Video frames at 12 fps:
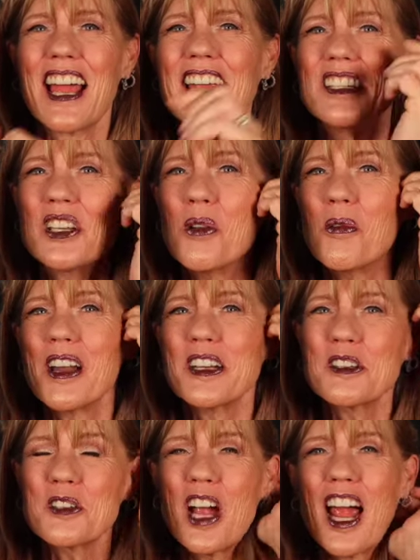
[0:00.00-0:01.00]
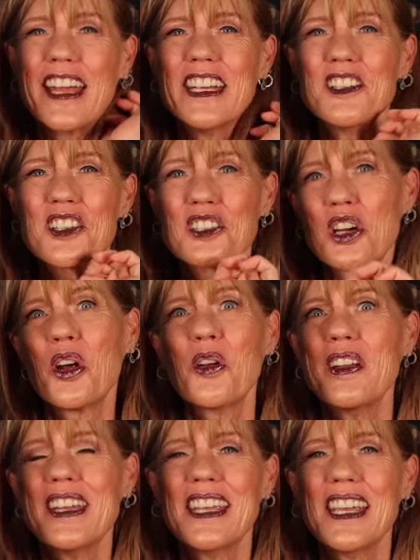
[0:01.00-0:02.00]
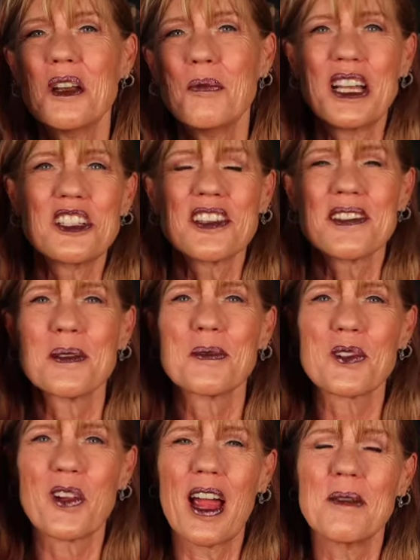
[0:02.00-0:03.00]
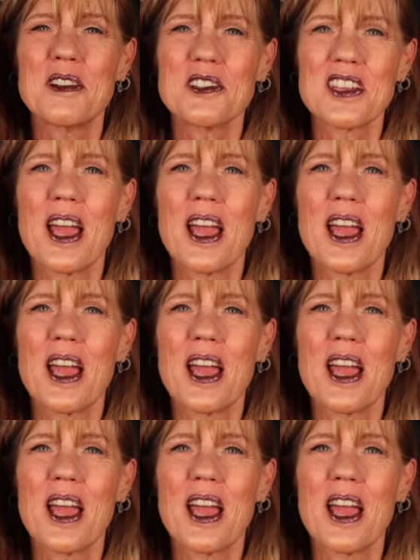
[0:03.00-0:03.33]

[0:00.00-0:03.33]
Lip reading: I don't want to try and just hurry and get a bunch of subscribers.